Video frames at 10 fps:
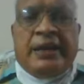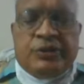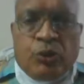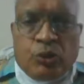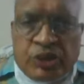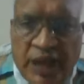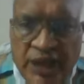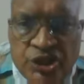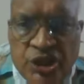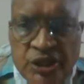and those
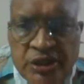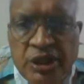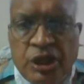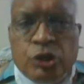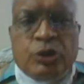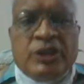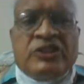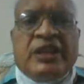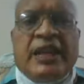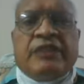ranges you
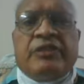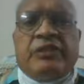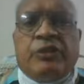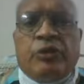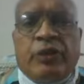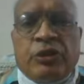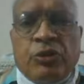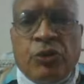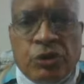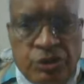can select whatever you
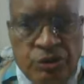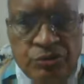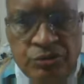want to go